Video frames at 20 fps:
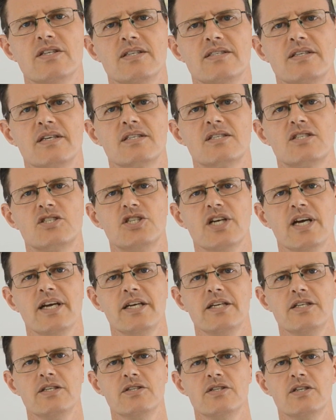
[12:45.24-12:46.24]
is
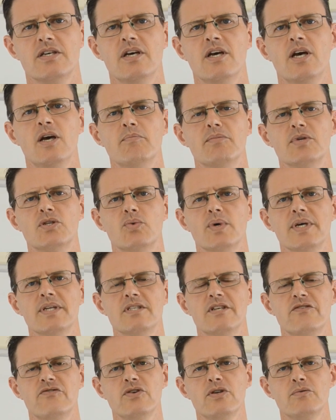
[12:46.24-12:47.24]
exchanged between
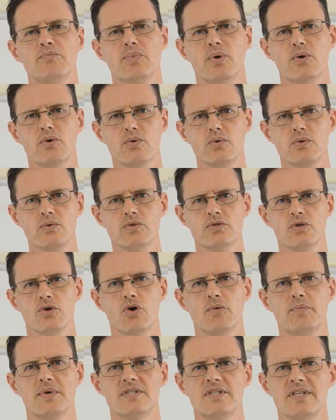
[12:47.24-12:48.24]
different pools
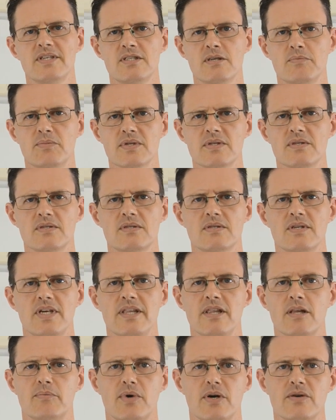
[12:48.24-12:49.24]
or participants
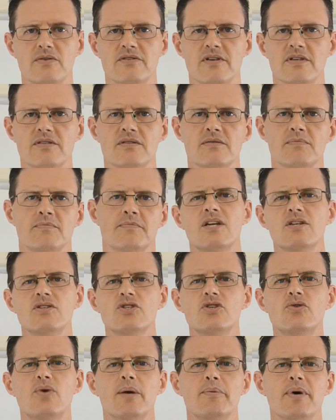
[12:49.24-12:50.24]
in the process.
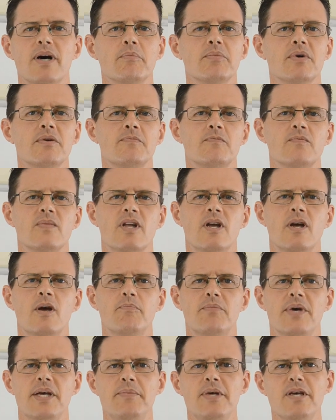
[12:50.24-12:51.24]
To wrap up,
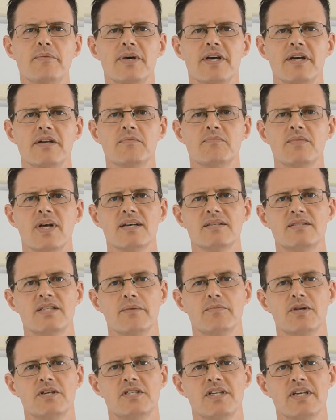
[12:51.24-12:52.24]
BPMN,
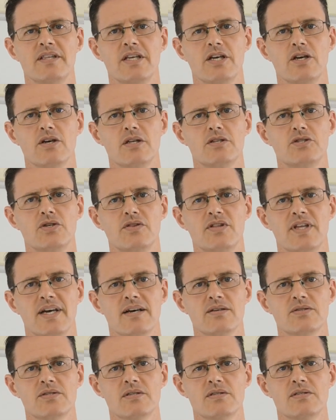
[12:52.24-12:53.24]
established in the early
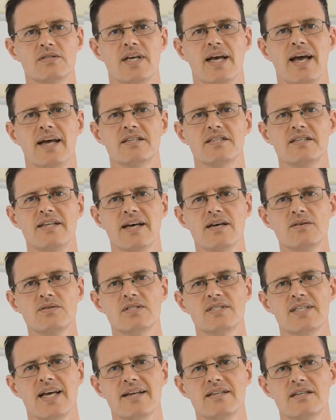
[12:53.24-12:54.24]
2000s and now
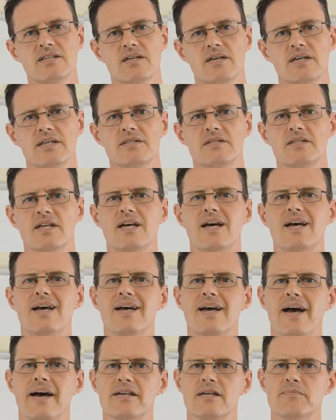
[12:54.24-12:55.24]
standardized
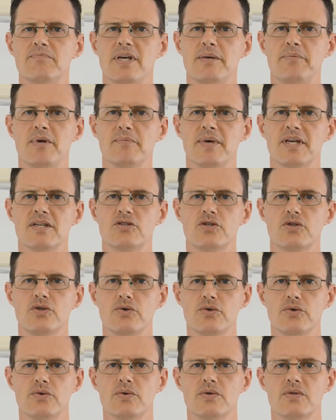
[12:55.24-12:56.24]
under BPMN
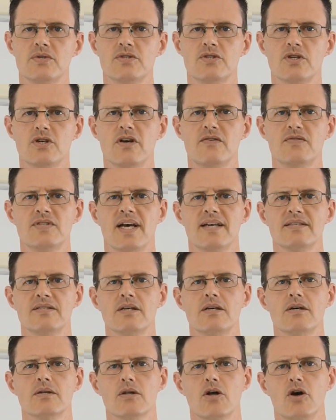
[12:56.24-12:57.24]
2, serves as the
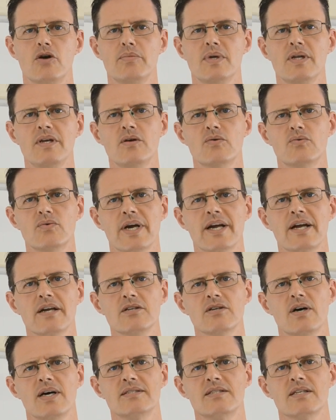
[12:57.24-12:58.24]
globally
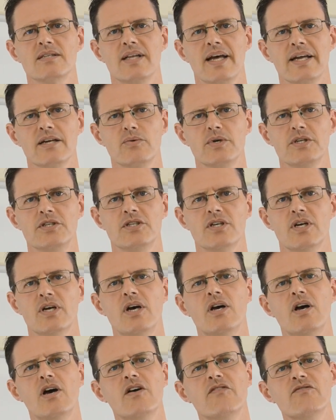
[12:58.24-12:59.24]
recognized language
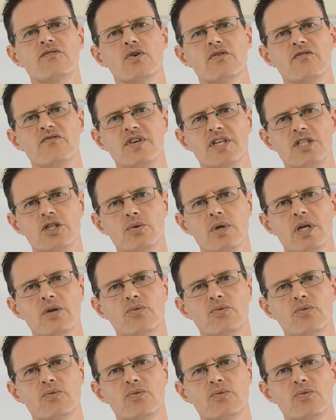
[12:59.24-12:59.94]
for visually